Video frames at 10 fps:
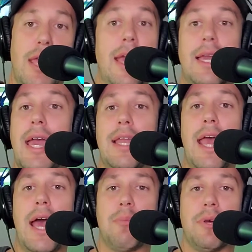It can
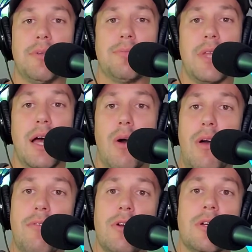happen.
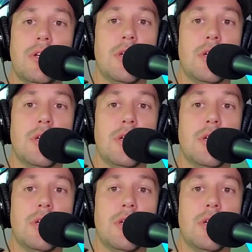However,